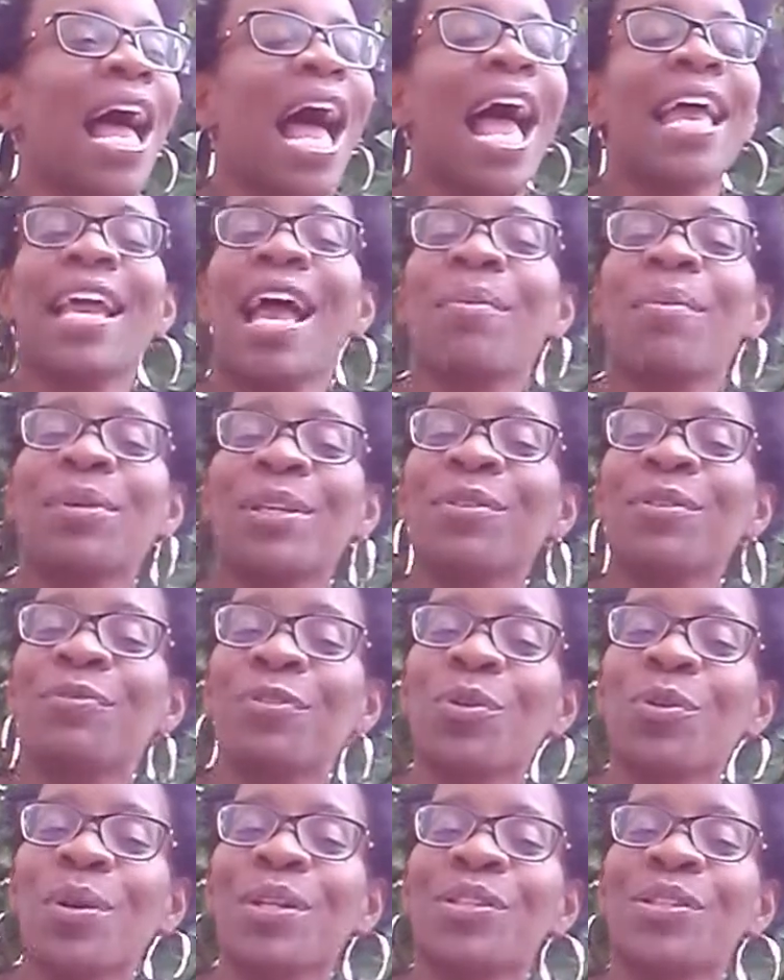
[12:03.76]
I'm an
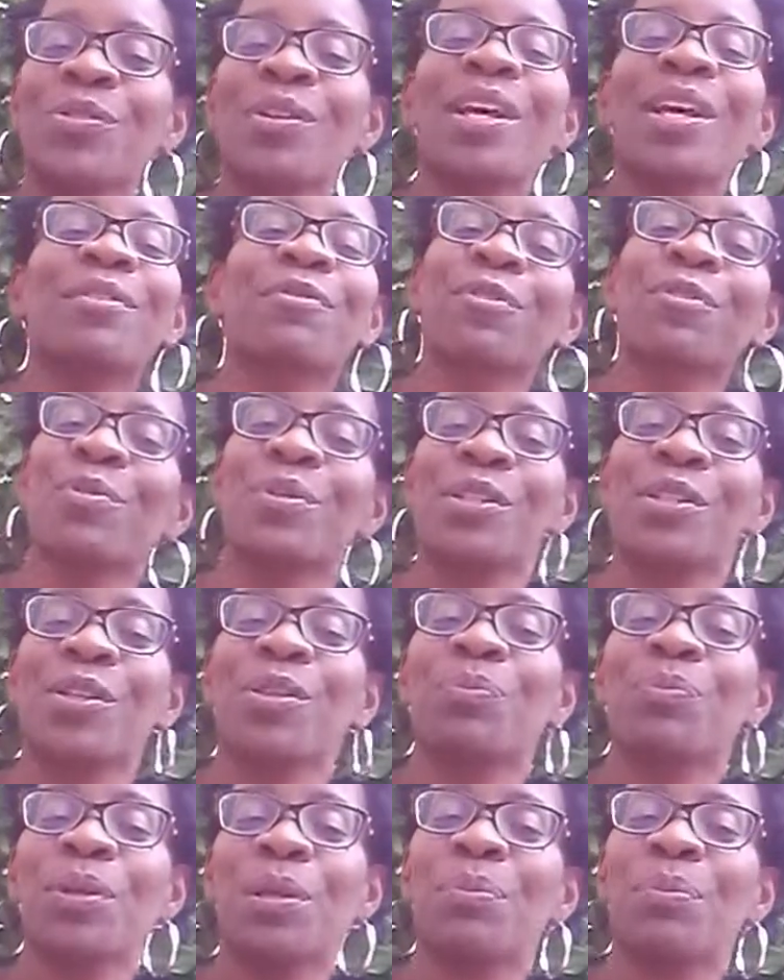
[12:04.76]
influencer, and I influence
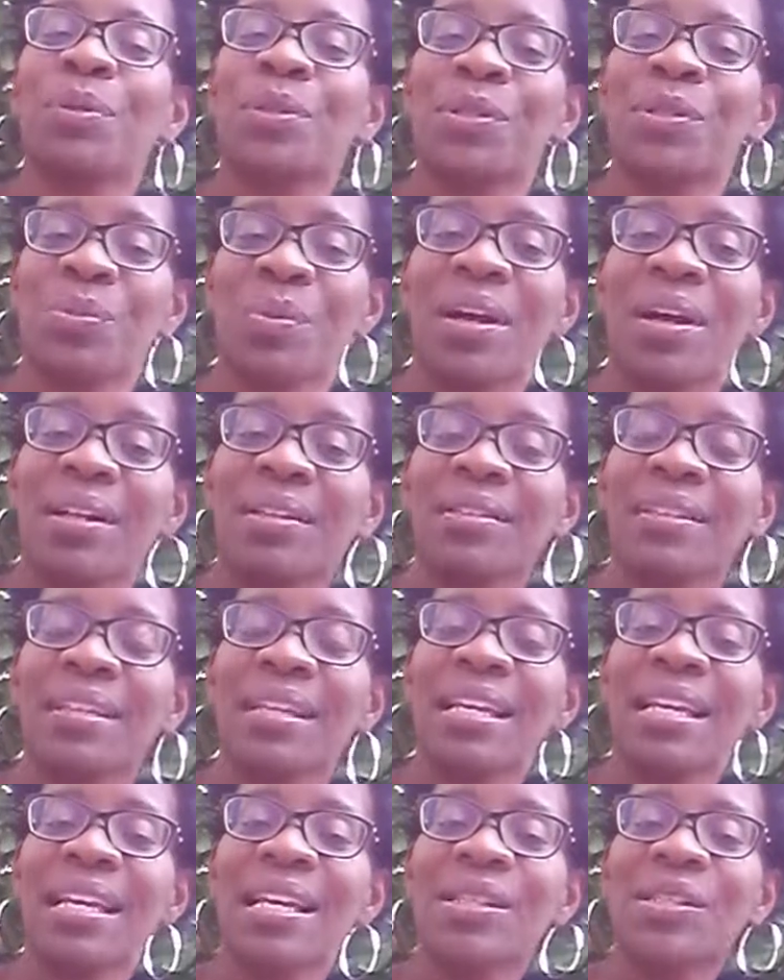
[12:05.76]
other people as well.
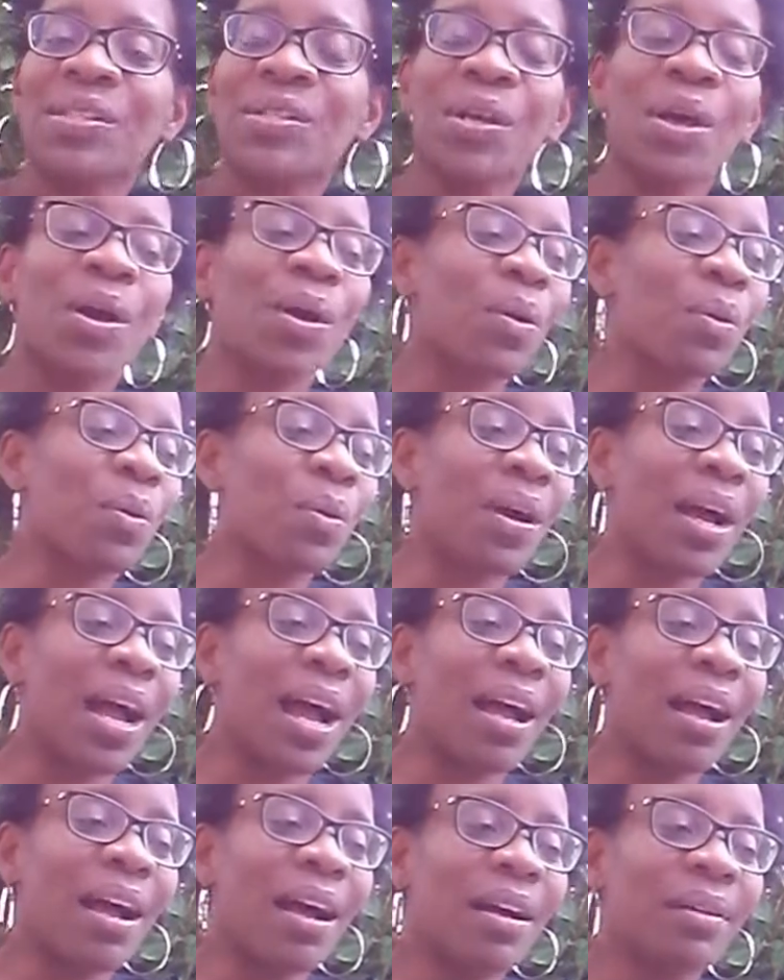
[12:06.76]
So
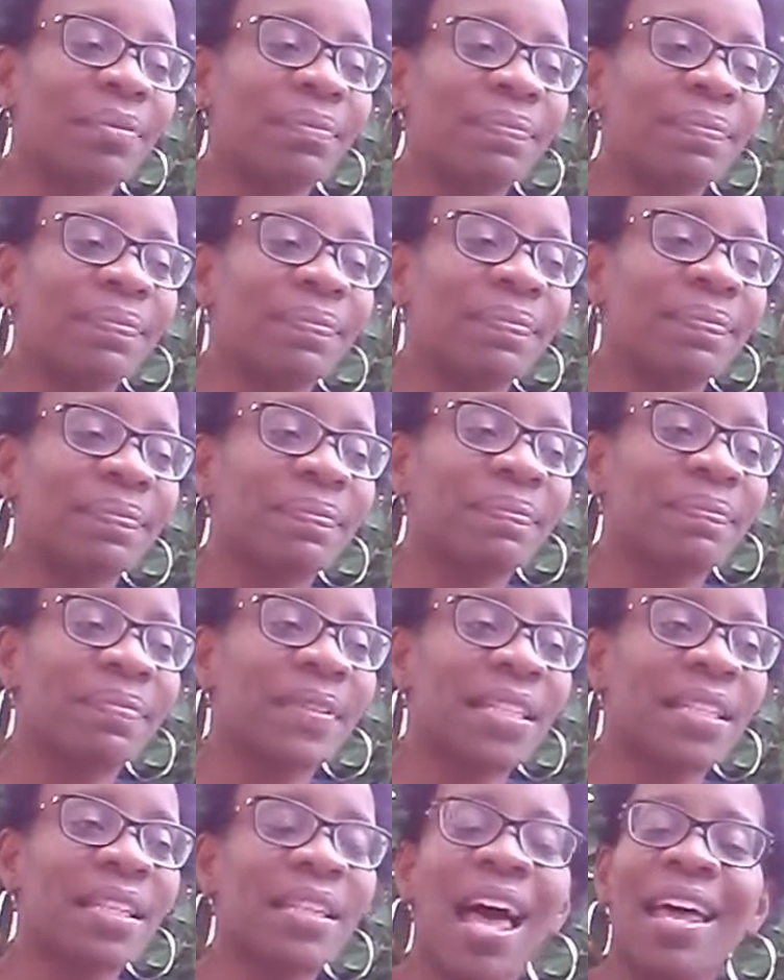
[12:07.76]

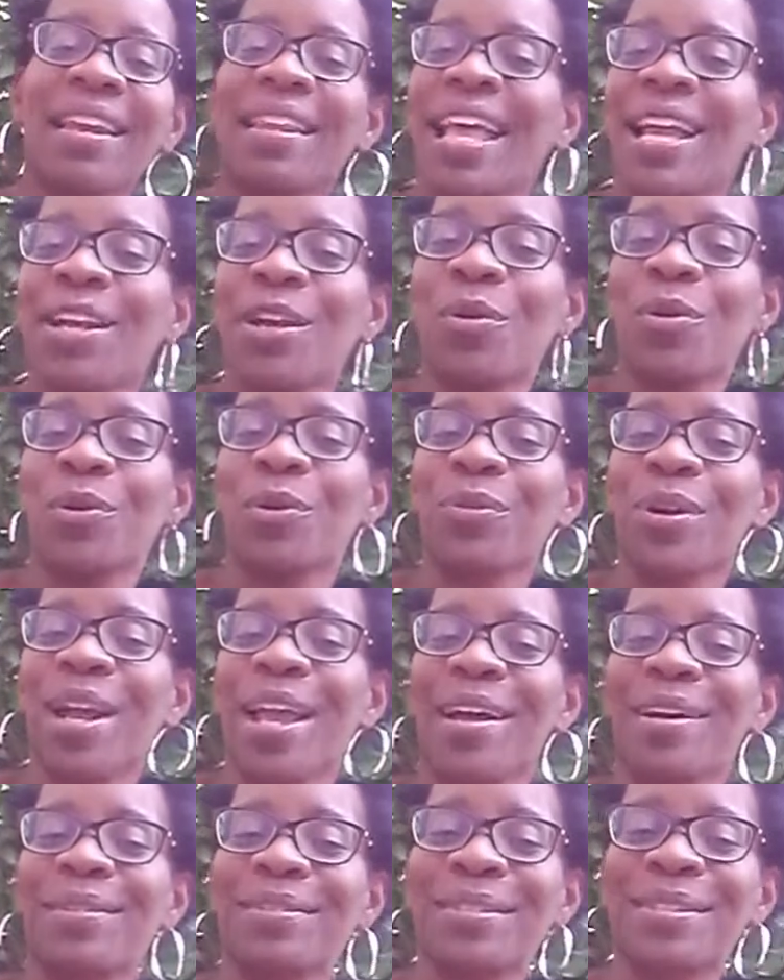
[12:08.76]
there's a lot of that going
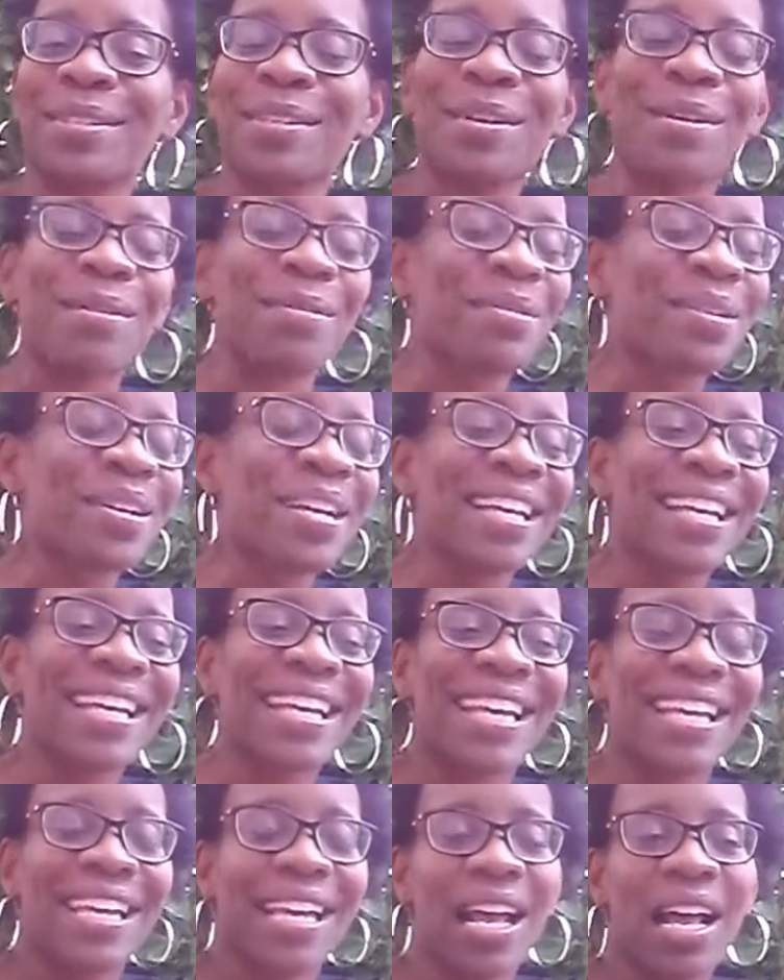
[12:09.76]
around. So
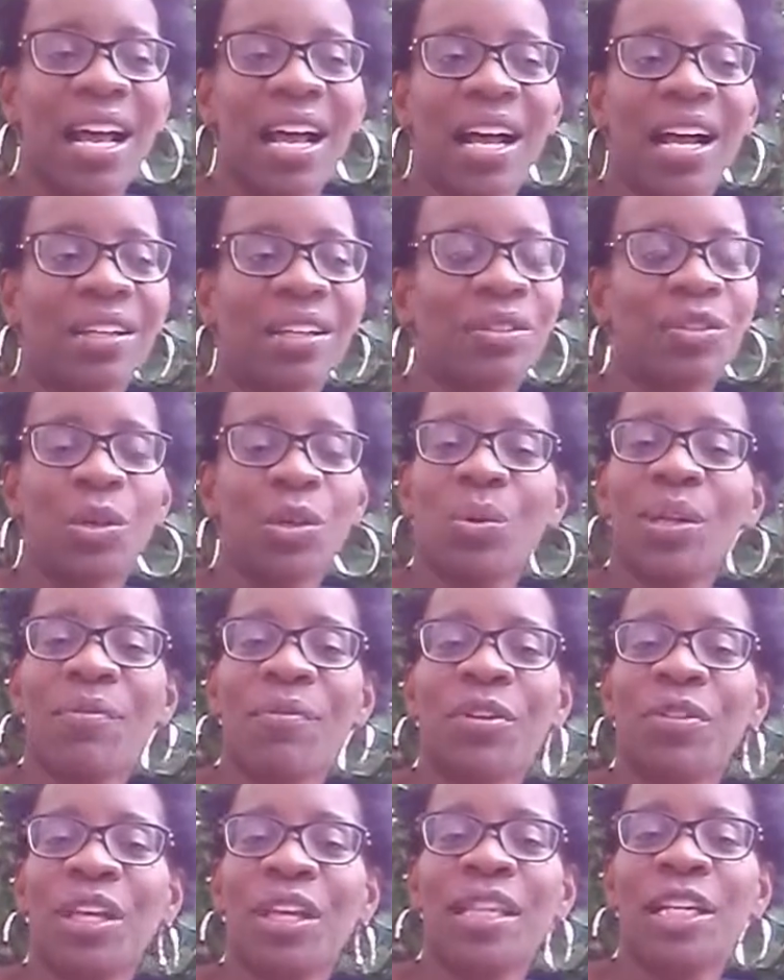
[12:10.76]
don't
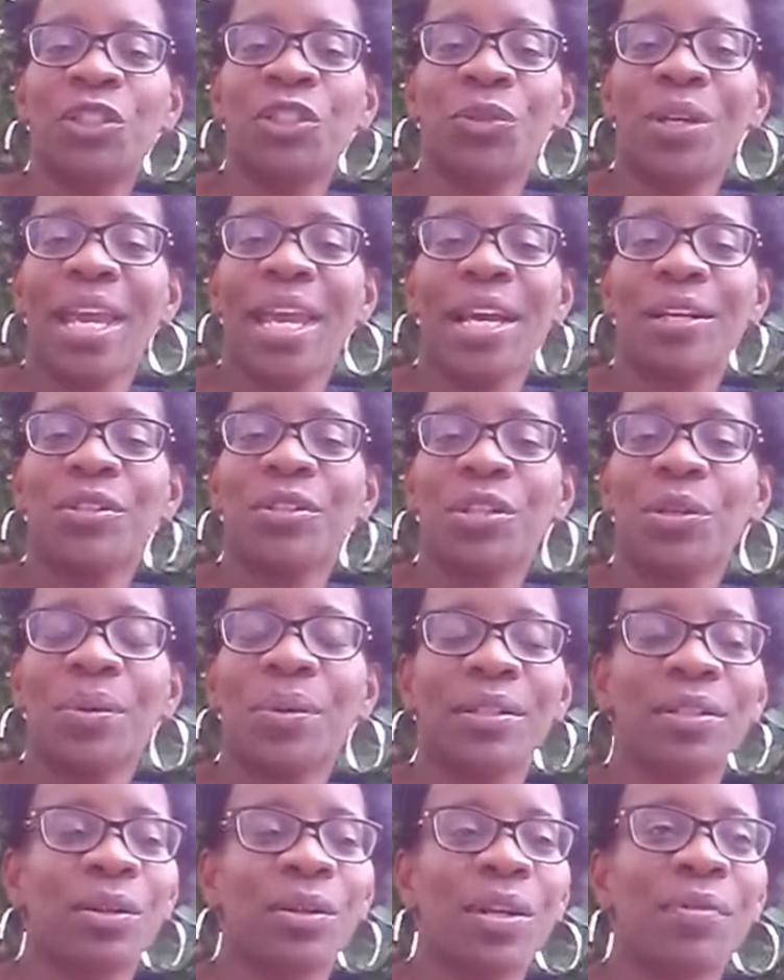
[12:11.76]
ever think that you can't
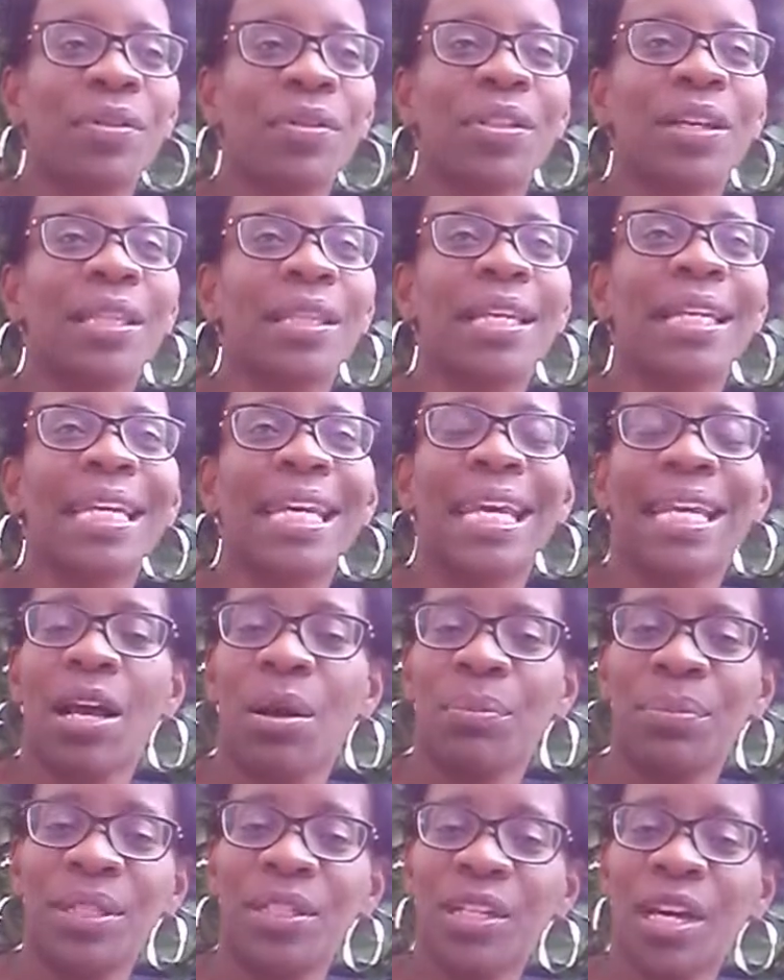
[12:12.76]
do it. Don't ever think that it
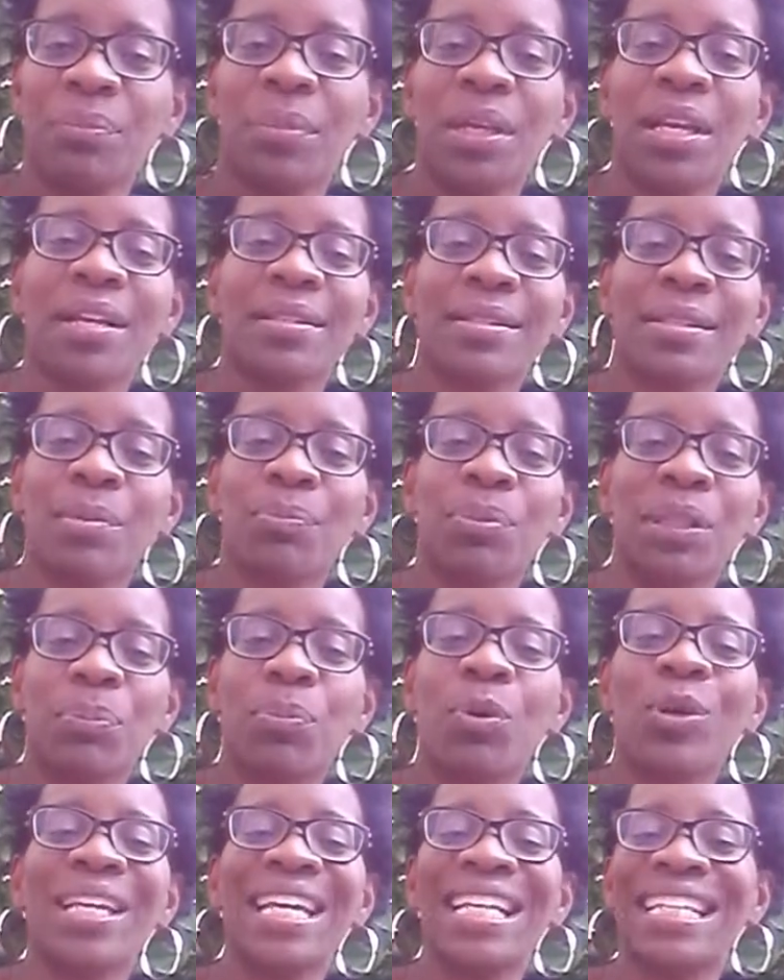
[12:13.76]
cannot be done, because simply
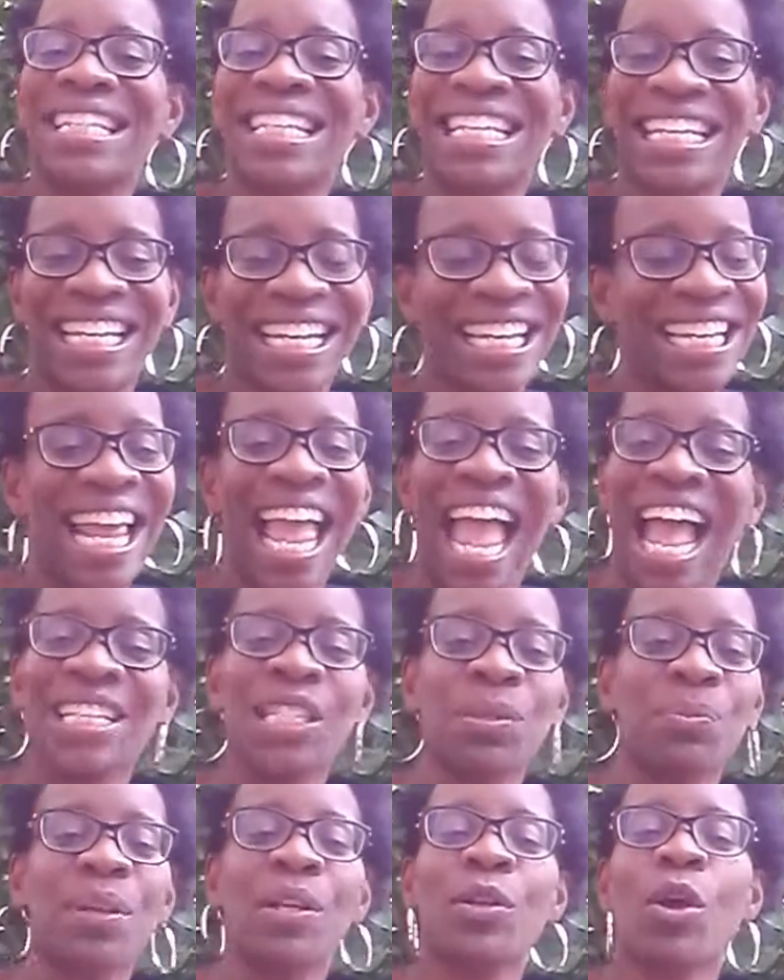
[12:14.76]
put, it
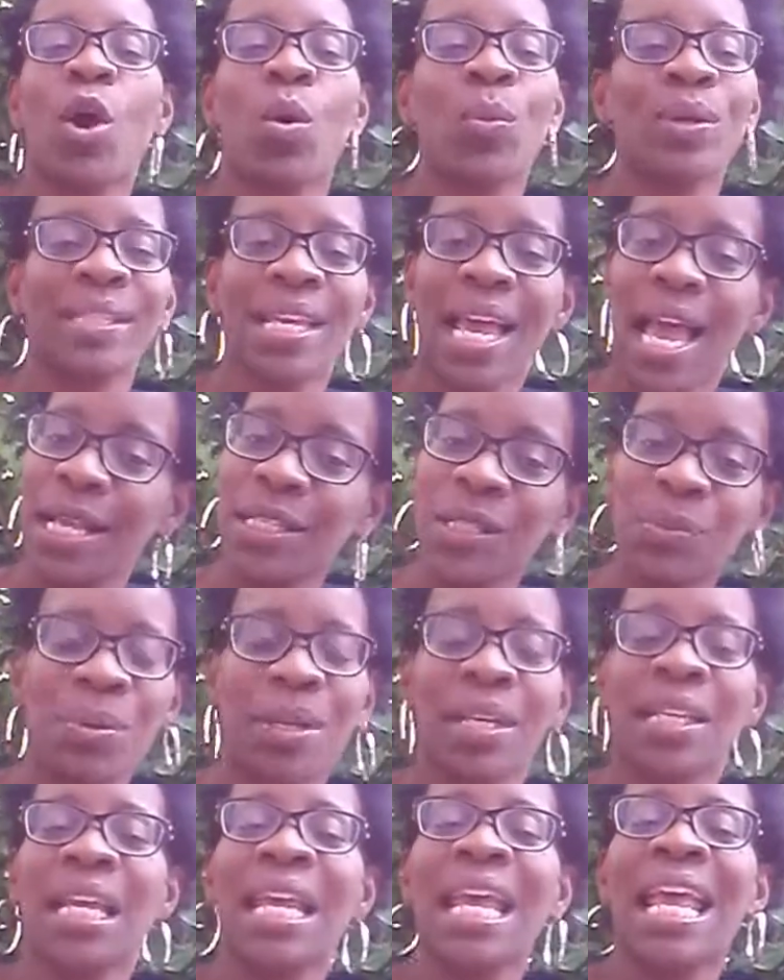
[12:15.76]
has been, always has
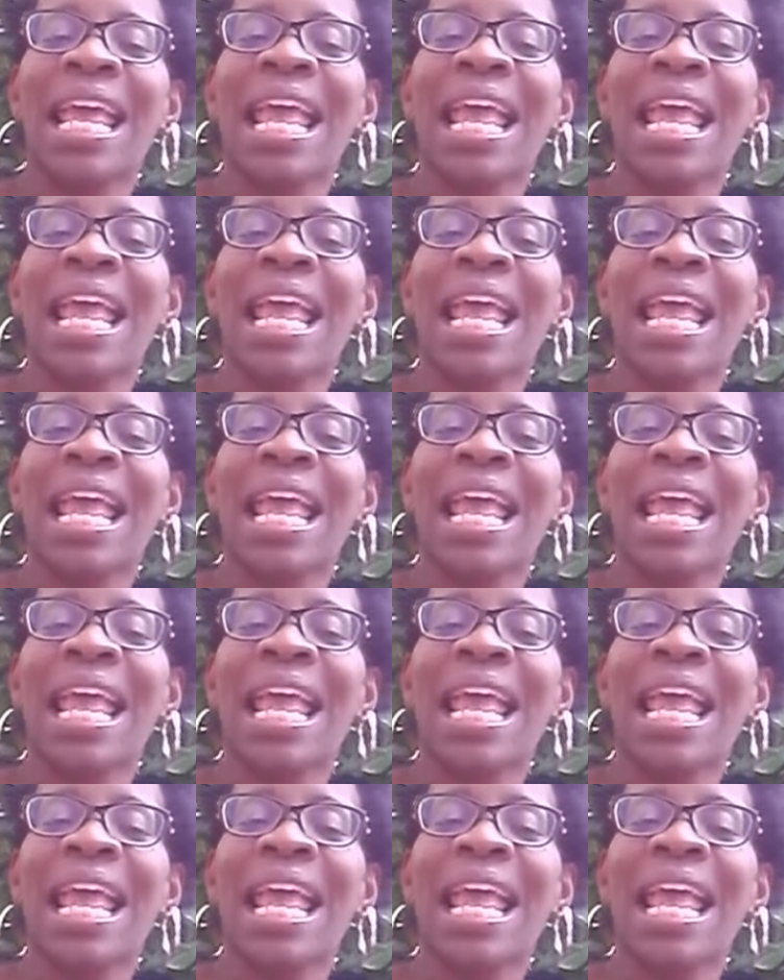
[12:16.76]
been.